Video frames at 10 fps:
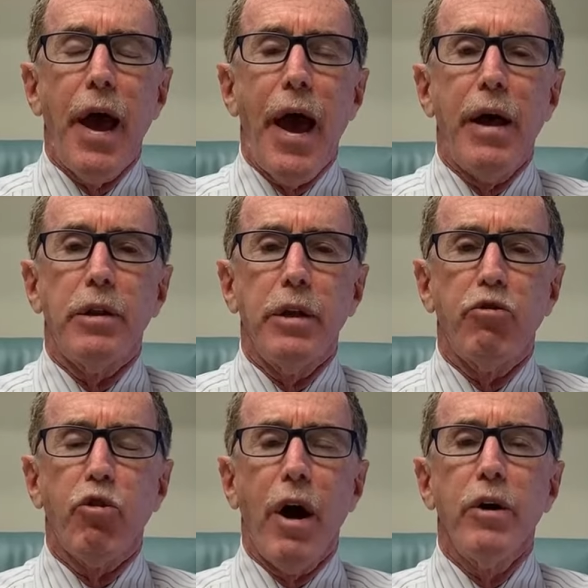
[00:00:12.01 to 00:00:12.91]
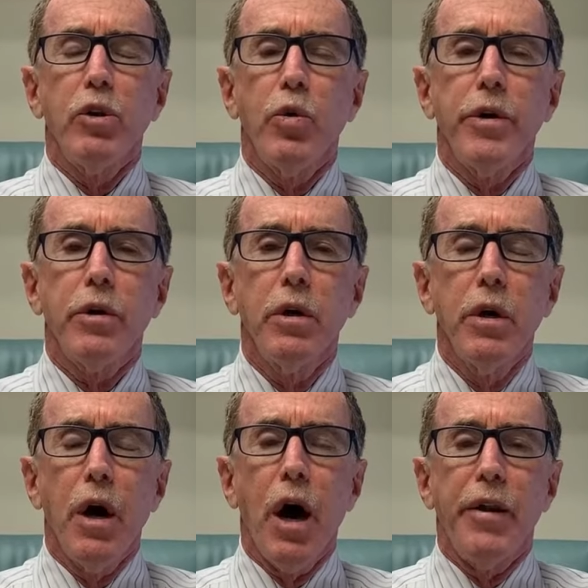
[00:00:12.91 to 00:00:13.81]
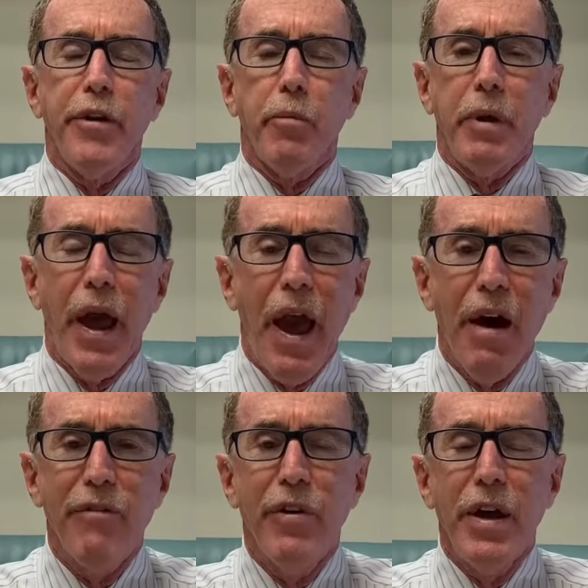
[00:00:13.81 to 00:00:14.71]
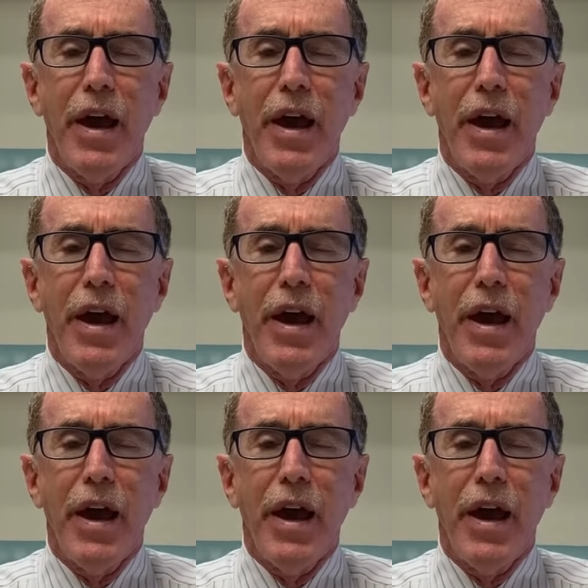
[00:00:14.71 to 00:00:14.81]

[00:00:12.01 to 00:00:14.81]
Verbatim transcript: as a trial lawyer on their behalf,